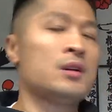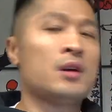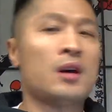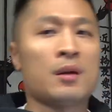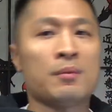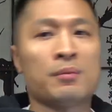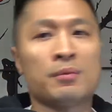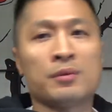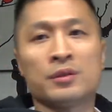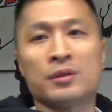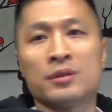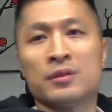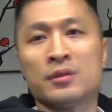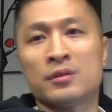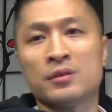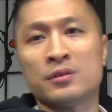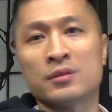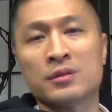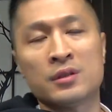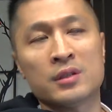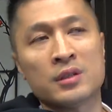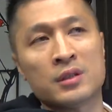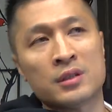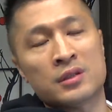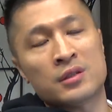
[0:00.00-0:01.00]

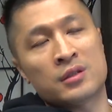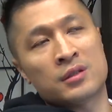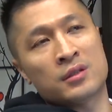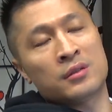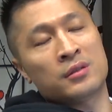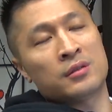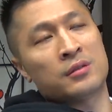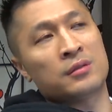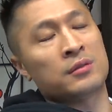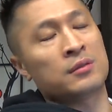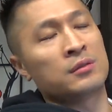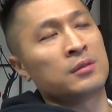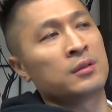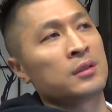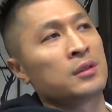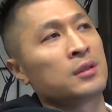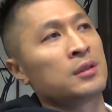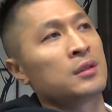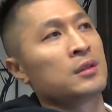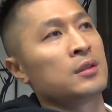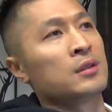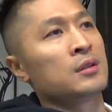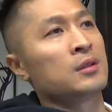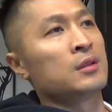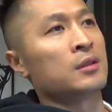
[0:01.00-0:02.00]
opportunities to,
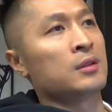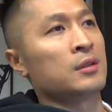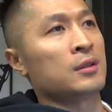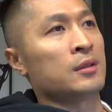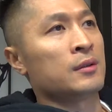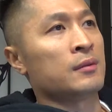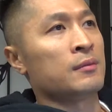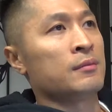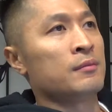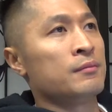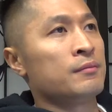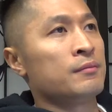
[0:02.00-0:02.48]
um,